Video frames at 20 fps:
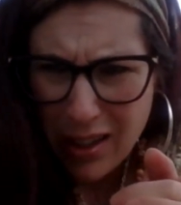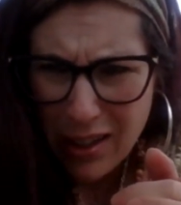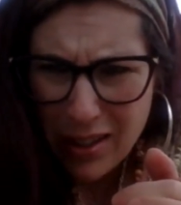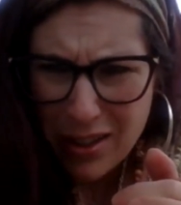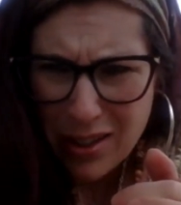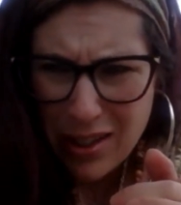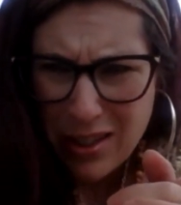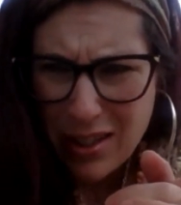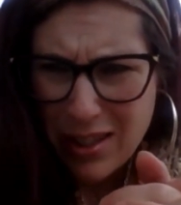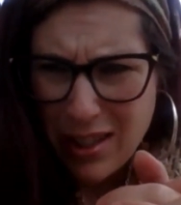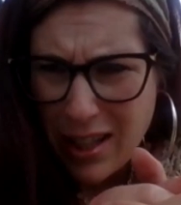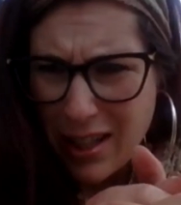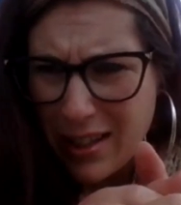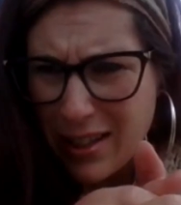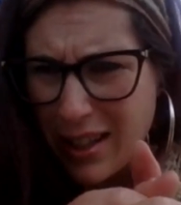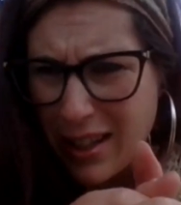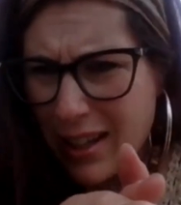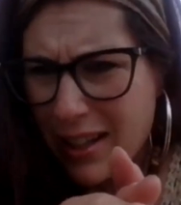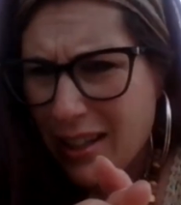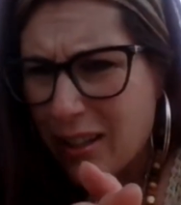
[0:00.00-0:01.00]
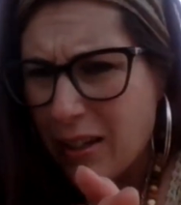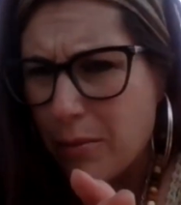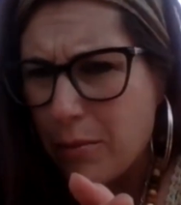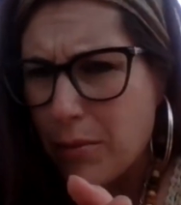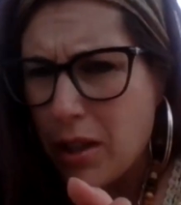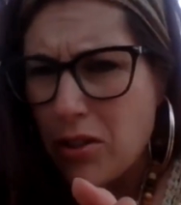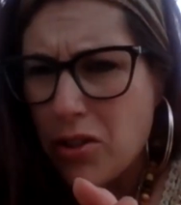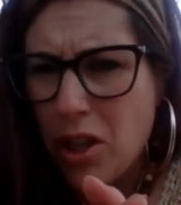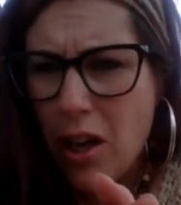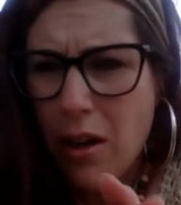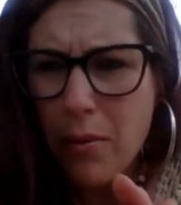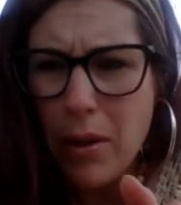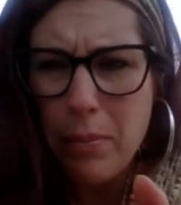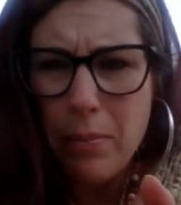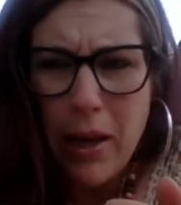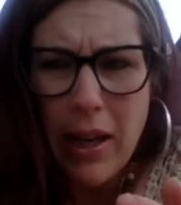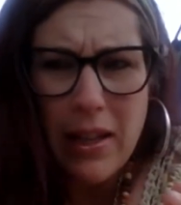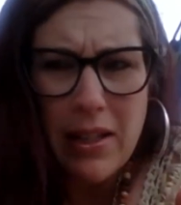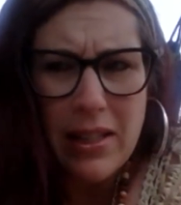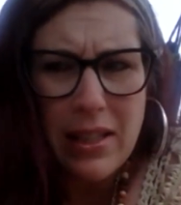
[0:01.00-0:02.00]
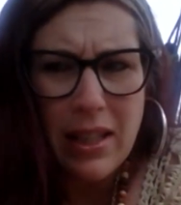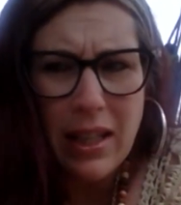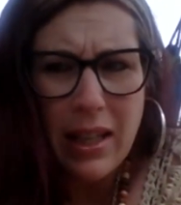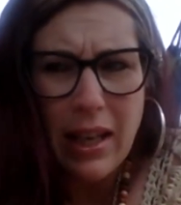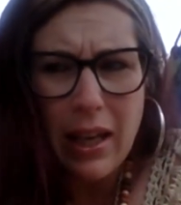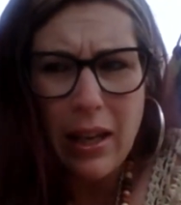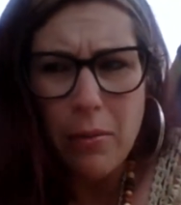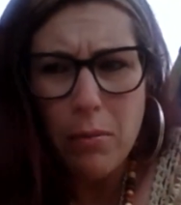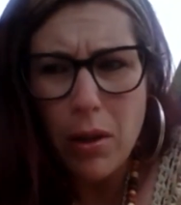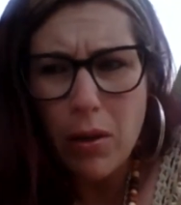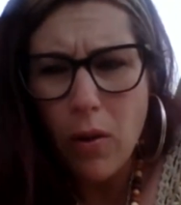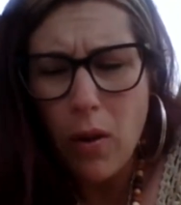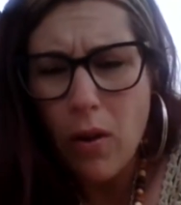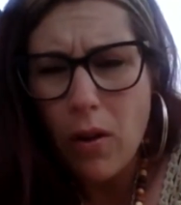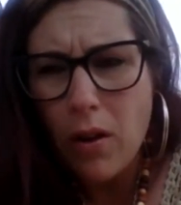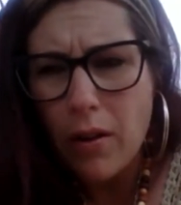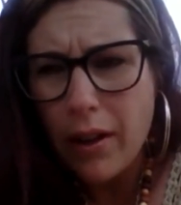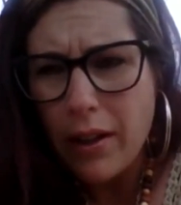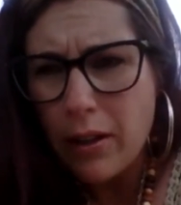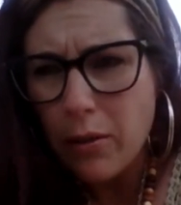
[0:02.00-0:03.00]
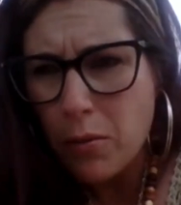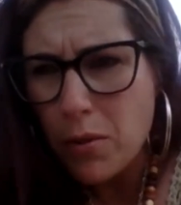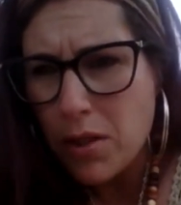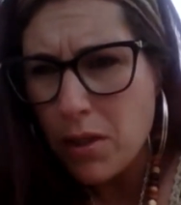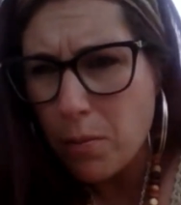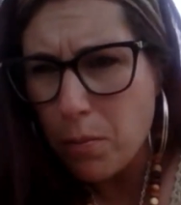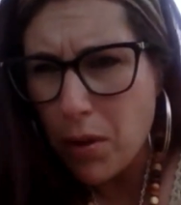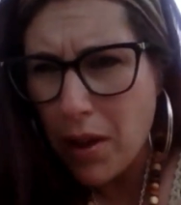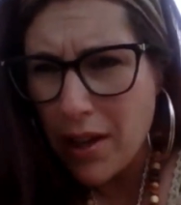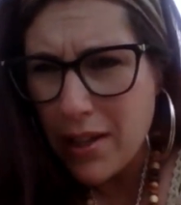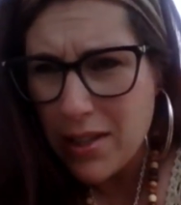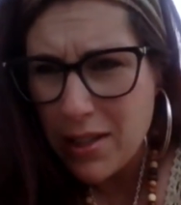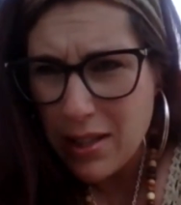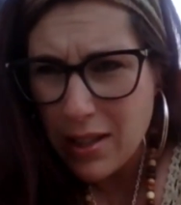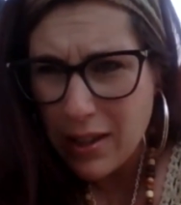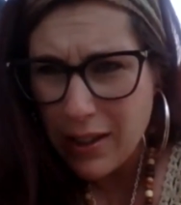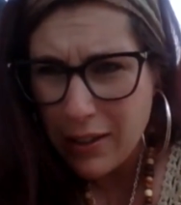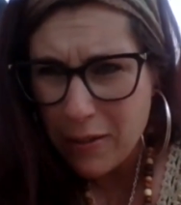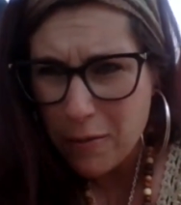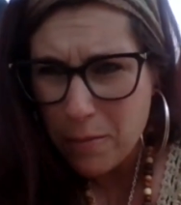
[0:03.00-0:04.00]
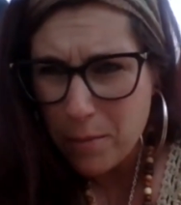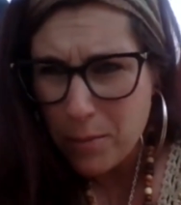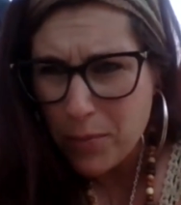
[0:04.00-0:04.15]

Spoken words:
She said that the job at Paisley came along and it was a blessing.